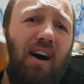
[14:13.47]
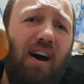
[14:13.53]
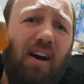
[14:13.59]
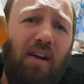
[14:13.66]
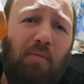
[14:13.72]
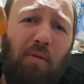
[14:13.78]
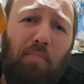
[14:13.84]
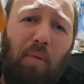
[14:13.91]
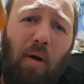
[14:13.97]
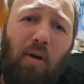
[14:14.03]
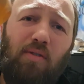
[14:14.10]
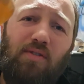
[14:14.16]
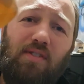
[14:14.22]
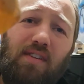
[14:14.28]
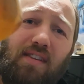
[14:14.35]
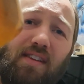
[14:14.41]
I'm going to be
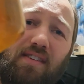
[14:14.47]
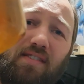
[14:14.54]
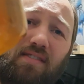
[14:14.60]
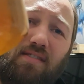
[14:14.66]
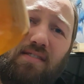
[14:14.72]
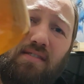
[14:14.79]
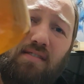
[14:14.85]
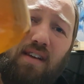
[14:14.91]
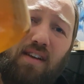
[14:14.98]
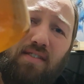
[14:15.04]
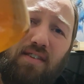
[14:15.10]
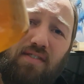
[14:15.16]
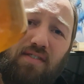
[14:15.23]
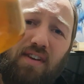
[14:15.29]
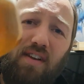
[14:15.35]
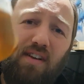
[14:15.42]
posting this. As
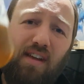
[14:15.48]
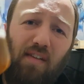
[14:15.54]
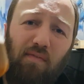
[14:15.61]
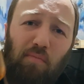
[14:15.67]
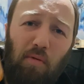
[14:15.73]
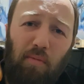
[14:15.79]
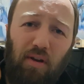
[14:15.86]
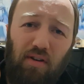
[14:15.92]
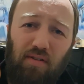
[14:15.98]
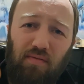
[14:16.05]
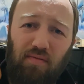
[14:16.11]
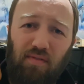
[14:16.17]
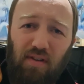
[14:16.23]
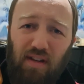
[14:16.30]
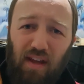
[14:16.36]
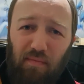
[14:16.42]
I said, I gave him a bit
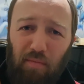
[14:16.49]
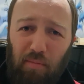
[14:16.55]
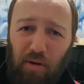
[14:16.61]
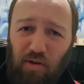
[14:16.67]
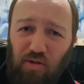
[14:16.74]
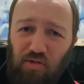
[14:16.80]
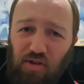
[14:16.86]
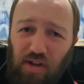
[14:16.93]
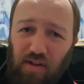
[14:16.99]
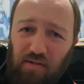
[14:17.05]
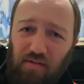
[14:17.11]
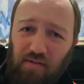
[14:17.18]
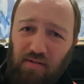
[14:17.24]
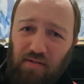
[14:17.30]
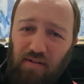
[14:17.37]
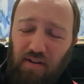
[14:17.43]
of shit
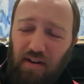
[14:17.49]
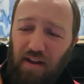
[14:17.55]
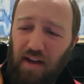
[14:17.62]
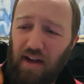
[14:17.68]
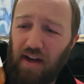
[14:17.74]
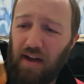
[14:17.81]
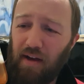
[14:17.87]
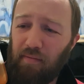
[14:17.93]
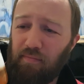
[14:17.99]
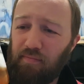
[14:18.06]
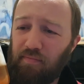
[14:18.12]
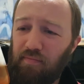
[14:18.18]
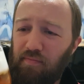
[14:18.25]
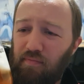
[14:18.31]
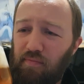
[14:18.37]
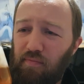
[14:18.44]

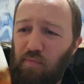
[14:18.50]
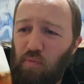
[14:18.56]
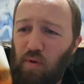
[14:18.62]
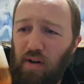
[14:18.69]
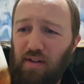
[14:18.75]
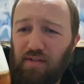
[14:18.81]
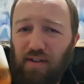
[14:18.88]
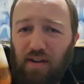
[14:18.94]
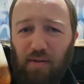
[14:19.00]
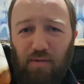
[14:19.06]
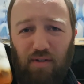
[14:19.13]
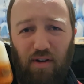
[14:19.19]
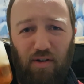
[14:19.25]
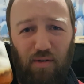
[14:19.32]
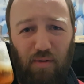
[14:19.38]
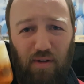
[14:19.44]
when he said he was
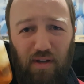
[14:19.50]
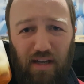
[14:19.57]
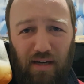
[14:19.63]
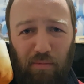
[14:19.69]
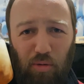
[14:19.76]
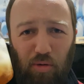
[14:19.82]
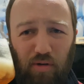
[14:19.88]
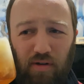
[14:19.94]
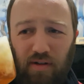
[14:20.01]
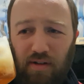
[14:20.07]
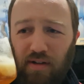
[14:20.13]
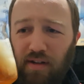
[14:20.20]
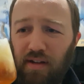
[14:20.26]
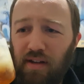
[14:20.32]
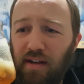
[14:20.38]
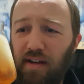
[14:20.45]
going to do a leaderboard.
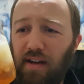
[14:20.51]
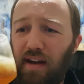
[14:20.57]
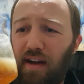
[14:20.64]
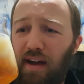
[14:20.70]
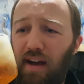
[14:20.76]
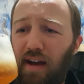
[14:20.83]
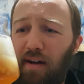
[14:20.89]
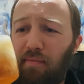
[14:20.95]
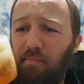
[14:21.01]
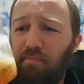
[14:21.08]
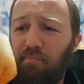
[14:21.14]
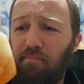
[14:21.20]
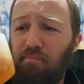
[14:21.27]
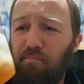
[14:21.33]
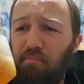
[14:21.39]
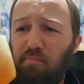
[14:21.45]

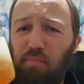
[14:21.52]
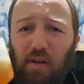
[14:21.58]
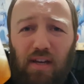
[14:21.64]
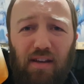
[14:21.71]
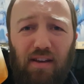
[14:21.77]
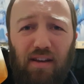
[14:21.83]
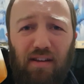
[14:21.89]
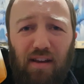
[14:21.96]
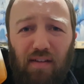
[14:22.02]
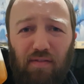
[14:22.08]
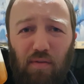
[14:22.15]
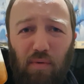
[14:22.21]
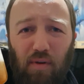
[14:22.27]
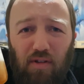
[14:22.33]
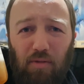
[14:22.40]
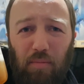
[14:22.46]
But he didn't have
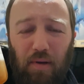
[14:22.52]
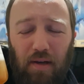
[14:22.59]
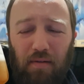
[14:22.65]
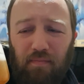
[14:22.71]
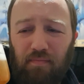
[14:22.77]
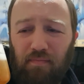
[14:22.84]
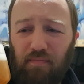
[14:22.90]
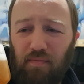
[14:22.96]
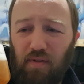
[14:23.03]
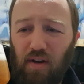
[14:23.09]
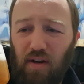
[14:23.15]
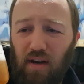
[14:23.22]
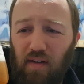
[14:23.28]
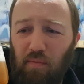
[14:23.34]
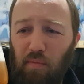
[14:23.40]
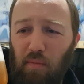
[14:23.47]
the recipe.
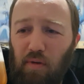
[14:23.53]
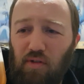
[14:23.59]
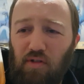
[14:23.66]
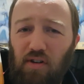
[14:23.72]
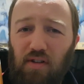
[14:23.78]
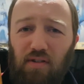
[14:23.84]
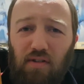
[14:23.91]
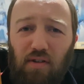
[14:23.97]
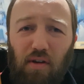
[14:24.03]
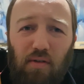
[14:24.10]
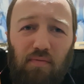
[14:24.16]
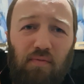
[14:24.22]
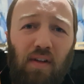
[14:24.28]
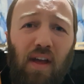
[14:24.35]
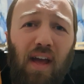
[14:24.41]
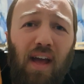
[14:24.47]
I gave him a bit of shit.
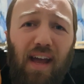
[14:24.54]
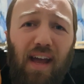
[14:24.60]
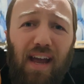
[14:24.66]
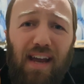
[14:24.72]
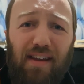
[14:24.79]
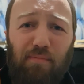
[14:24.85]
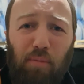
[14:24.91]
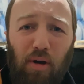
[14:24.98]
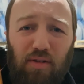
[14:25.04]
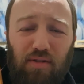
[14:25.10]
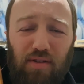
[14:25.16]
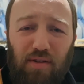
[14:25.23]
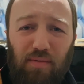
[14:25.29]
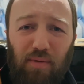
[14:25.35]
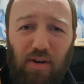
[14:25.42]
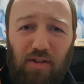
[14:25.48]
So he
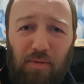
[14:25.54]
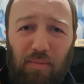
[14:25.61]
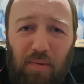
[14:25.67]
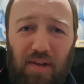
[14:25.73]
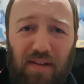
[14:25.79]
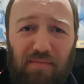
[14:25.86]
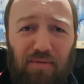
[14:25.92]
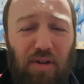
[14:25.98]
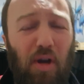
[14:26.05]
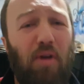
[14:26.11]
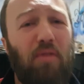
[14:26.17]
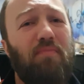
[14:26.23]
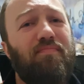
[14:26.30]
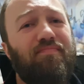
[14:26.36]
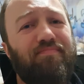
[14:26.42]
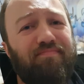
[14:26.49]
posted the recipe.
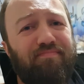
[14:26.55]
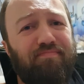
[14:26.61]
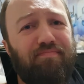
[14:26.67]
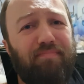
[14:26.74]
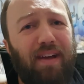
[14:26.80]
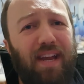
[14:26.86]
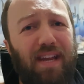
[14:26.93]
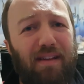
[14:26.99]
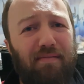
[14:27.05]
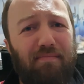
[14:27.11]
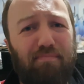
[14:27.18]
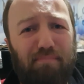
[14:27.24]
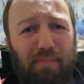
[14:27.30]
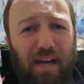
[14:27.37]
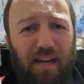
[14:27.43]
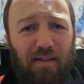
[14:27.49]
So me
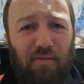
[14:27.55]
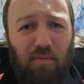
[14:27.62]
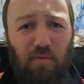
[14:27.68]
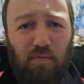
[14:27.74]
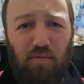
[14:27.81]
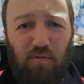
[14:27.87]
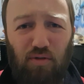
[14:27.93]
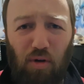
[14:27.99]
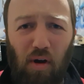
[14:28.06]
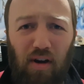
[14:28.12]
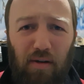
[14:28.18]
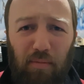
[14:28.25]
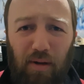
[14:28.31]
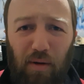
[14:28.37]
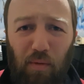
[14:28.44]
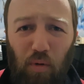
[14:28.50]
being
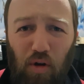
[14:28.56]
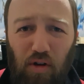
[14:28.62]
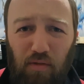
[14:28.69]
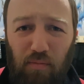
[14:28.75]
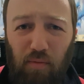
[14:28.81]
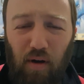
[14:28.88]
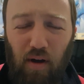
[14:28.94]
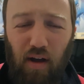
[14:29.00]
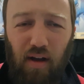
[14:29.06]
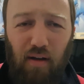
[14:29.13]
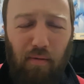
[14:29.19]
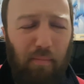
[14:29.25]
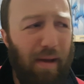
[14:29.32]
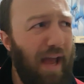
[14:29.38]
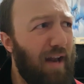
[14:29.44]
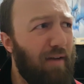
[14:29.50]
trying to be
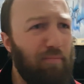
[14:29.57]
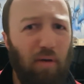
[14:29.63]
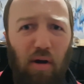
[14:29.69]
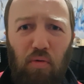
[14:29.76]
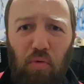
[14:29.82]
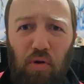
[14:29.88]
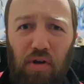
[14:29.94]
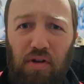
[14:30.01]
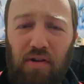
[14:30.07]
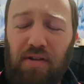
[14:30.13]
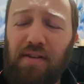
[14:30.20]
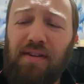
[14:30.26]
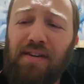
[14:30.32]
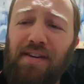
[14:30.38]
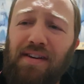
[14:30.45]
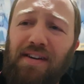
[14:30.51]
man of my word,
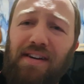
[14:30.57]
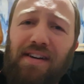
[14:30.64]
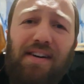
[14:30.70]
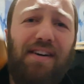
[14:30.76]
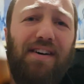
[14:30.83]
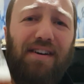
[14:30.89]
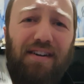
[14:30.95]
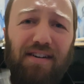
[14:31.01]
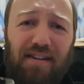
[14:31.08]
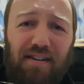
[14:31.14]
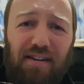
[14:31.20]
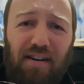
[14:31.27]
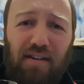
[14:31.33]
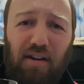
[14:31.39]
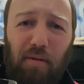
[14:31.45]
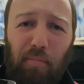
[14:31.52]

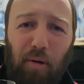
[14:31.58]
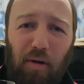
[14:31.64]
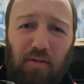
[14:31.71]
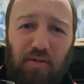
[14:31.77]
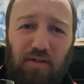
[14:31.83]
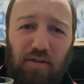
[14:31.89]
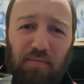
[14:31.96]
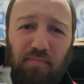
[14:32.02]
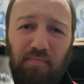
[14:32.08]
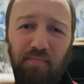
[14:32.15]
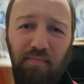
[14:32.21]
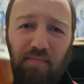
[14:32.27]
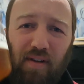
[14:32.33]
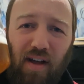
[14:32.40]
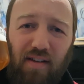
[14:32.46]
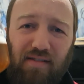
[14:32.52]
I'm going to post him
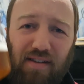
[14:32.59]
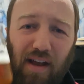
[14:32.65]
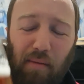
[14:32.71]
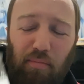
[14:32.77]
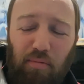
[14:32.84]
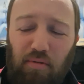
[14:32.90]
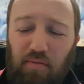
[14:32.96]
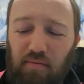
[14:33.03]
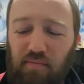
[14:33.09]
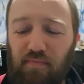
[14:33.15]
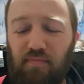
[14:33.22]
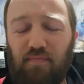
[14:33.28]
a sample.